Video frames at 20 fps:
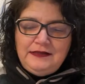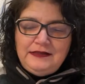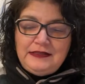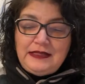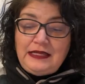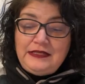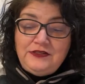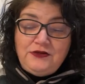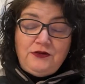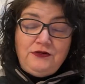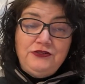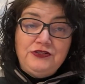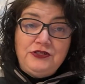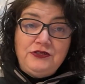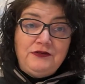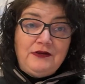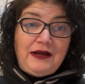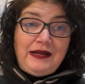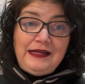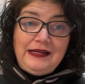I told
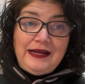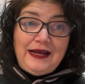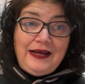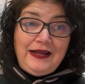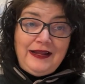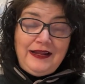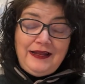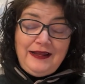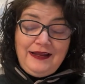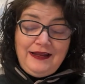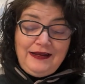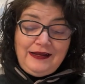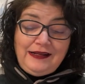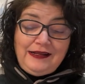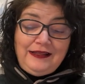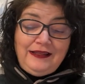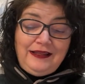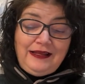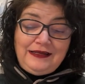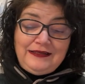you, I got an
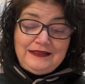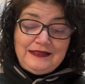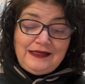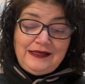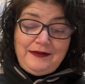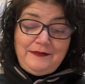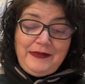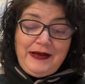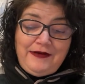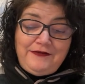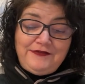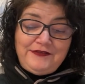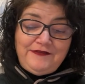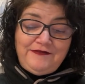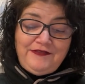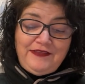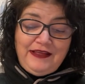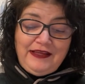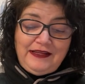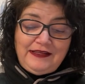eclectic amount of
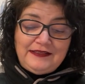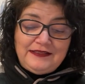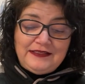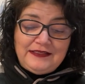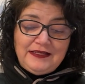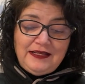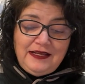things.